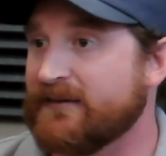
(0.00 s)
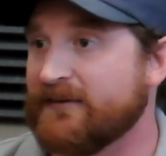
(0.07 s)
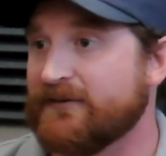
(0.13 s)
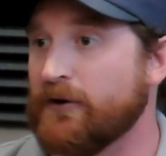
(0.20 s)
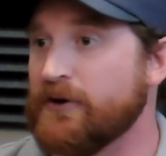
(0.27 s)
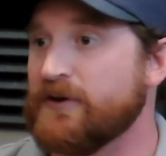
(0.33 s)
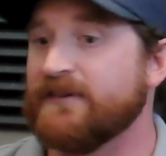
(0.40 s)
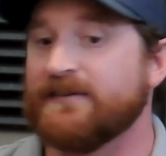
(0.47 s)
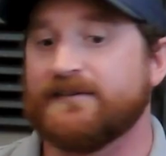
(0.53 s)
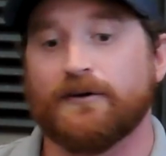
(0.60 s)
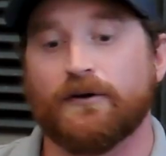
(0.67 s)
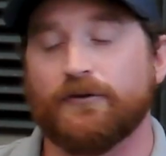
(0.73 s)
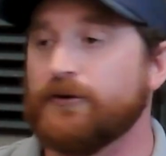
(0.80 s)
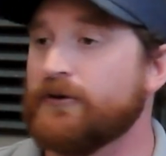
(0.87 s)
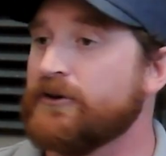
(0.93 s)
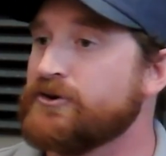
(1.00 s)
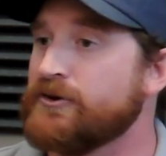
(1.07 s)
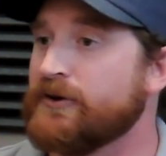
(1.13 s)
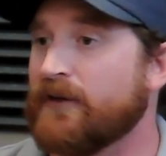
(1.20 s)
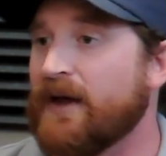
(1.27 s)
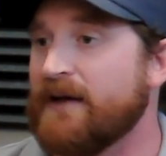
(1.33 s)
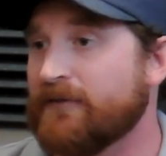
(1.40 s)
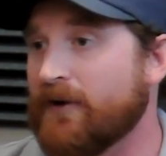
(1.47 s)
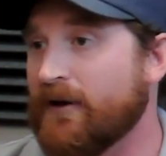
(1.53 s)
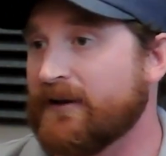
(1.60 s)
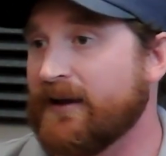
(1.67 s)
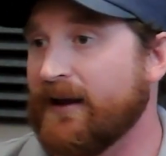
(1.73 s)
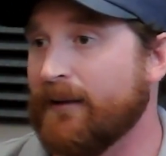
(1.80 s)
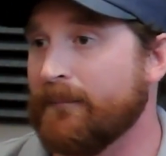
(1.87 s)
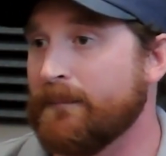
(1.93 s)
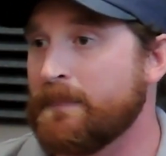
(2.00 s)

So you can still do the junior lifeguard camp